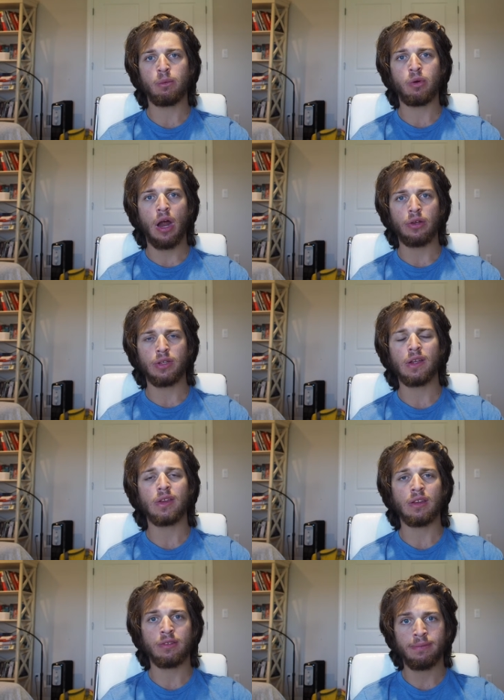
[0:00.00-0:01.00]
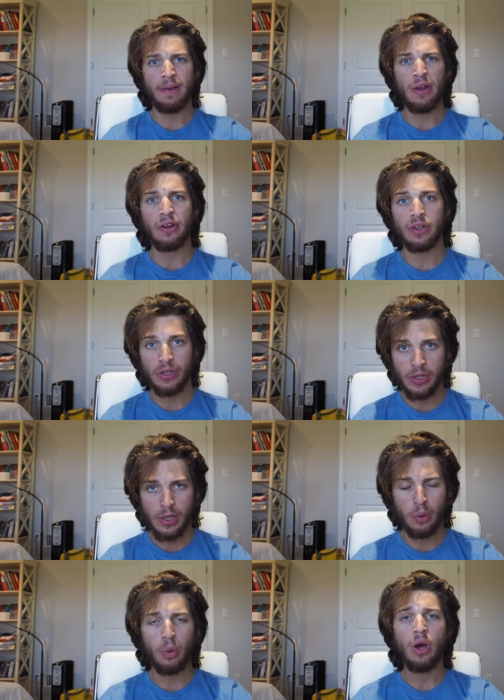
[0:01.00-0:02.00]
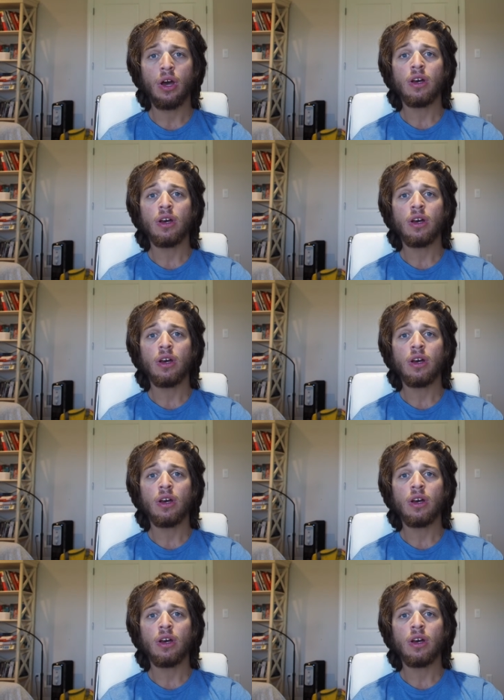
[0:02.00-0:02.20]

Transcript: the project. It's very new,